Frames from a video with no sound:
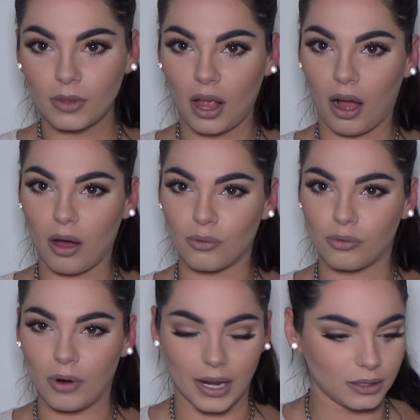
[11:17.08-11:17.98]
All
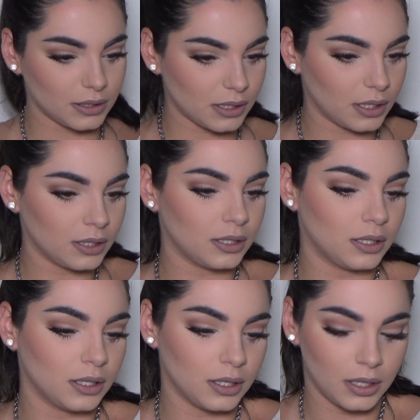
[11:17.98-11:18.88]
right,
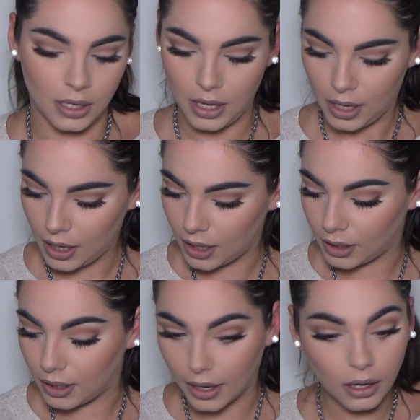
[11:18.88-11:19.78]

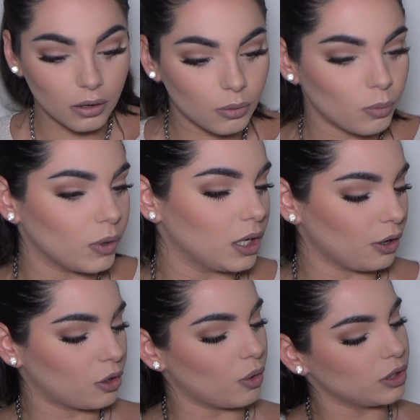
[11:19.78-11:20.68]
and now we
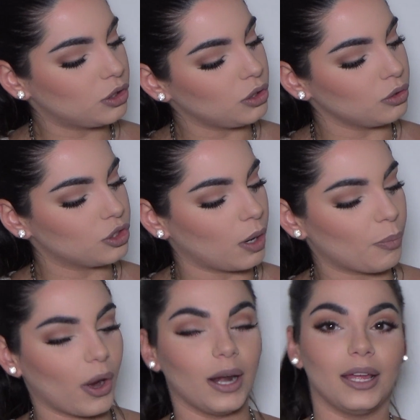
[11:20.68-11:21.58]
are going to jump
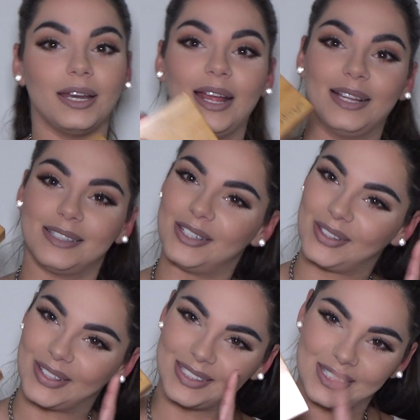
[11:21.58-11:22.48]
right into
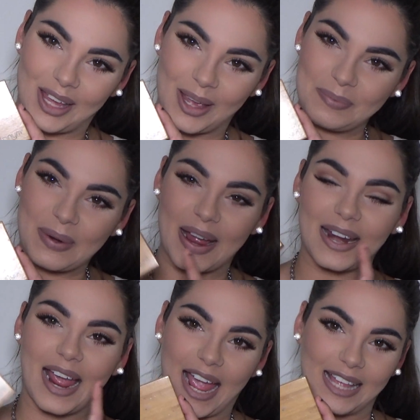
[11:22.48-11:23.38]
the same brand,
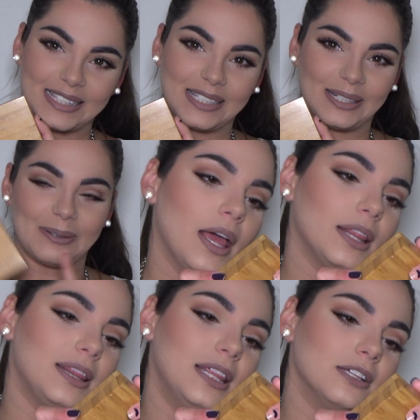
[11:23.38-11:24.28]
Antonym.
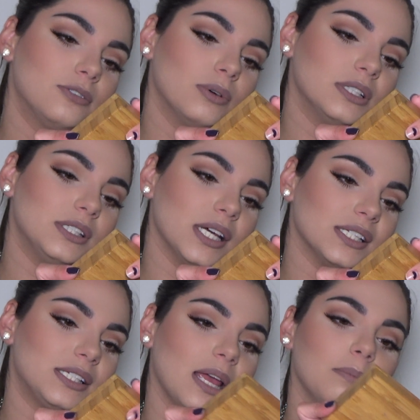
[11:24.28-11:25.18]
This one
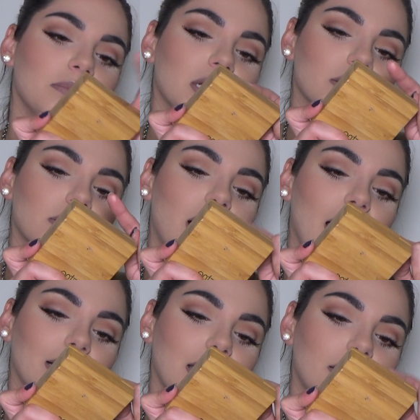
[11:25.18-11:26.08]
does say mineral
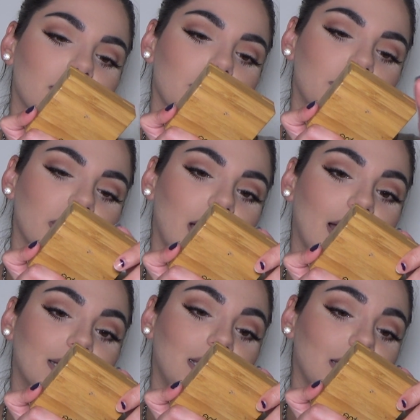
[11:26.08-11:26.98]
highlighter, but
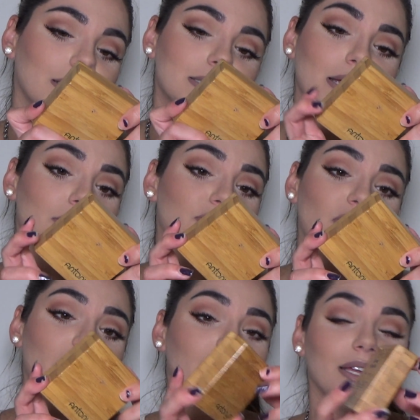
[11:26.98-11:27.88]
I can't
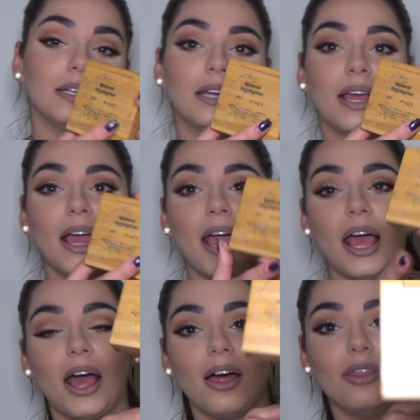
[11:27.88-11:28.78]
find
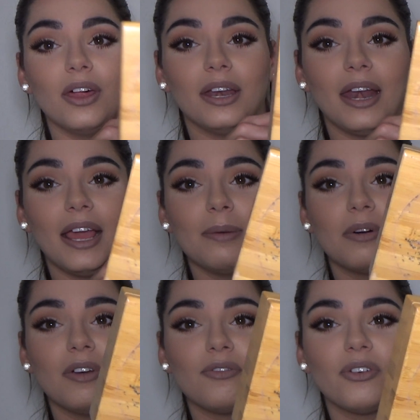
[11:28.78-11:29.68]
the name
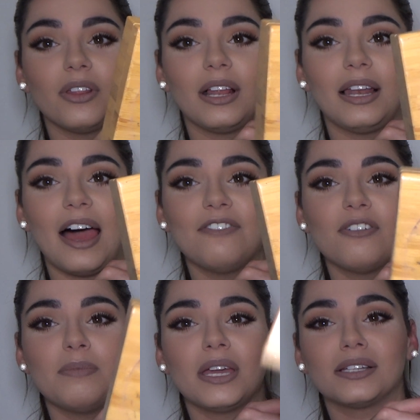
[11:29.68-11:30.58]
of it for the life
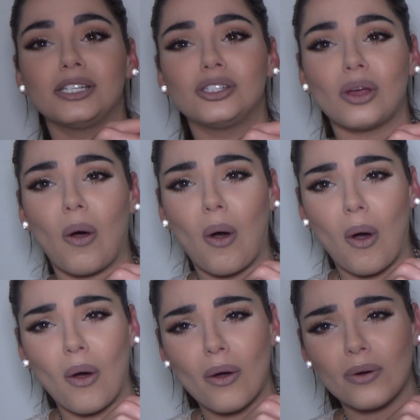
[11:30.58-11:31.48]
of me because it's so
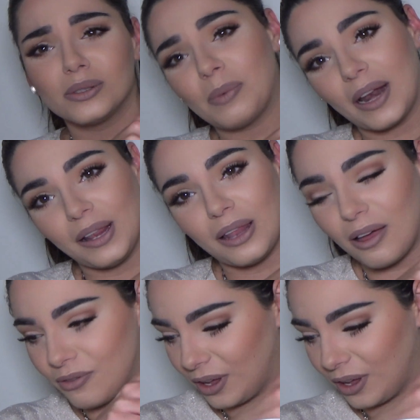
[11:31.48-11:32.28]
old, but I love